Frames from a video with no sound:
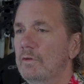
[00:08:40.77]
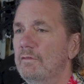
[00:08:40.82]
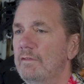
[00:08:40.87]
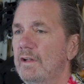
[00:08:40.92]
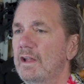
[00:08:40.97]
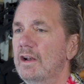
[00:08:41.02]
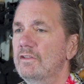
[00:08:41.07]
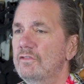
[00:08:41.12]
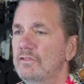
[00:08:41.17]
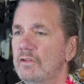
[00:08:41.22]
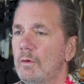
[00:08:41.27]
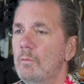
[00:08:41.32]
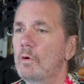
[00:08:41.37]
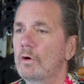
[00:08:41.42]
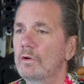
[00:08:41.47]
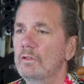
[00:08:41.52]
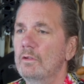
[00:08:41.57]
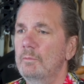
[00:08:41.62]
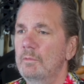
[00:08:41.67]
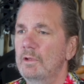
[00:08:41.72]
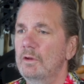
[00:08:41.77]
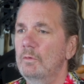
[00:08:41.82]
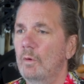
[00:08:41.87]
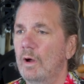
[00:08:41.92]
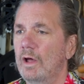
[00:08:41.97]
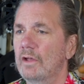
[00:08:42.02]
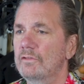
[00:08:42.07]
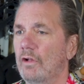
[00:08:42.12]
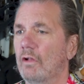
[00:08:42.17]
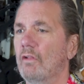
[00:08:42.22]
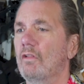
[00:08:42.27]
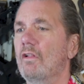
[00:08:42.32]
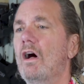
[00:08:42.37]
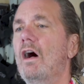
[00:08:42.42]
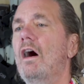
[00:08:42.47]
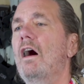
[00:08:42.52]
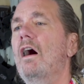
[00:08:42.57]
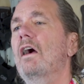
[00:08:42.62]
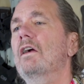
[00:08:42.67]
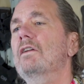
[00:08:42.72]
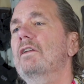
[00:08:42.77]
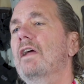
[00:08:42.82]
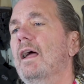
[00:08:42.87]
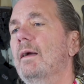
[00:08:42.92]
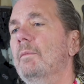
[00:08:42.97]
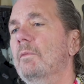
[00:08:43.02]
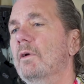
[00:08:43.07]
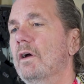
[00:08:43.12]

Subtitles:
invented somewhere in the Midwest a long time